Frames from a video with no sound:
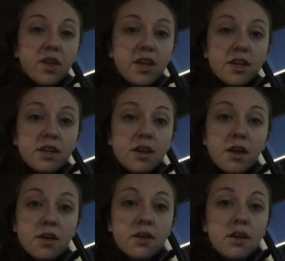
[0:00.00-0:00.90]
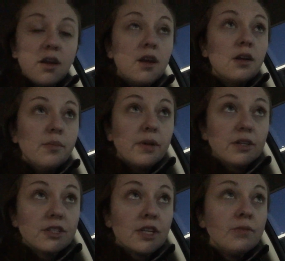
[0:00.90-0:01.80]
in
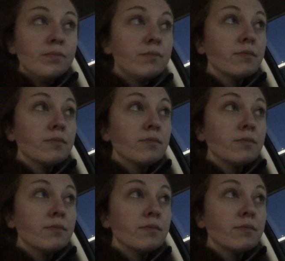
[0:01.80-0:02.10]
Middleton,